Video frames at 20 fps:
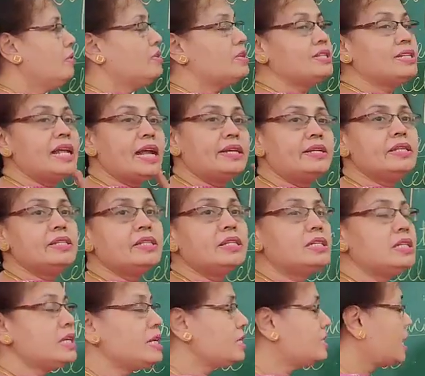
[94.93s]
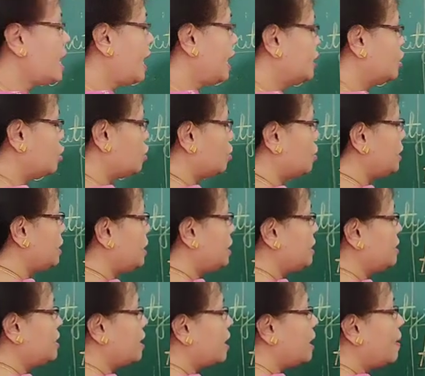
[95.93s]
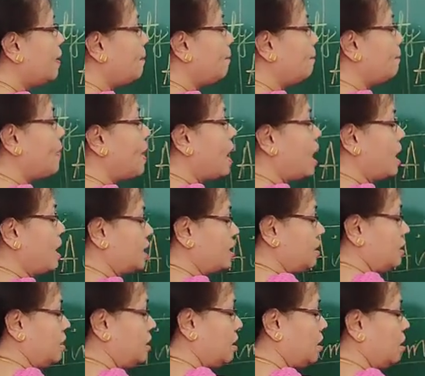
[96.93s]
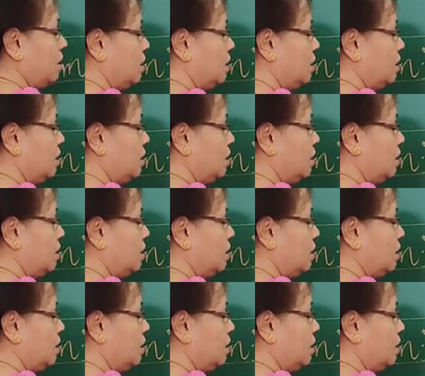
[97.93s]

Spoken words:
This electricity is actually the power